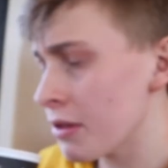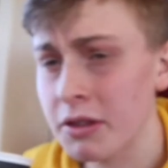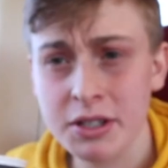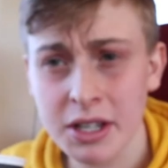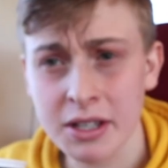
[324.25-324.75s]

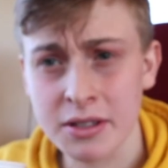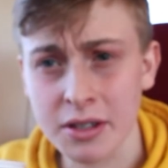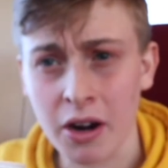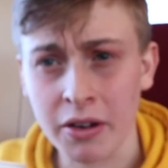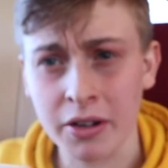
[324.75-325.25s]
The scenes
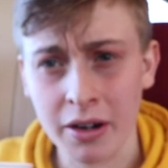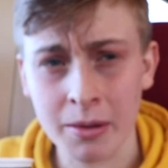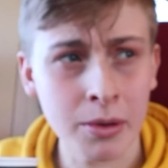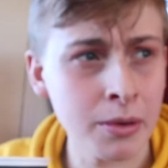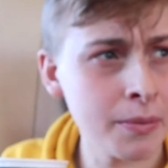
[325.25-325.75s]
are
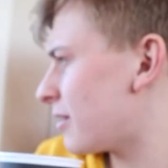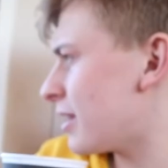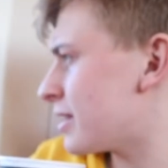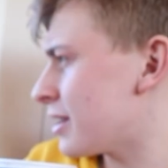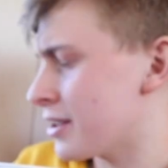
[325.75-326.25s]
incredible. It's
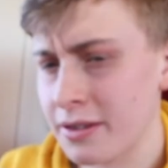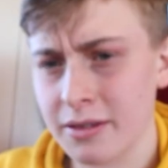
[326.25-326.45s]
crazy.